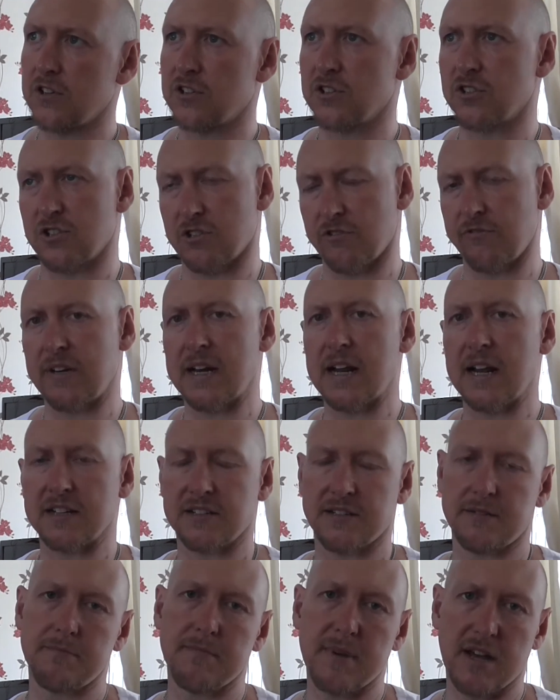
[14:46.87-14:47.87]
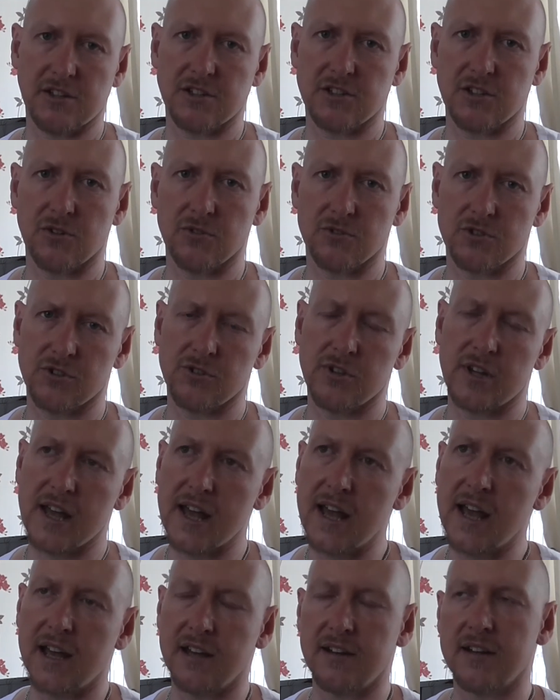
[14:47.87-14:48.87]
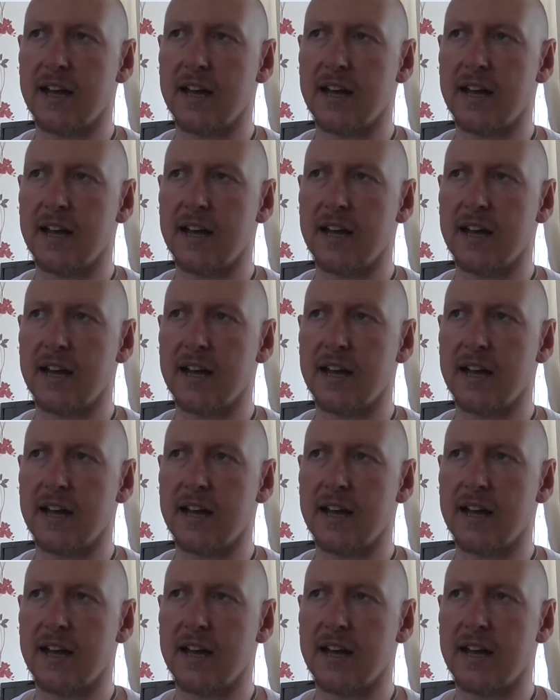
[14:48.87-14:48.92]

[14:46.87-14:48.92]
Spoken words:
just a relaxing massage on the head,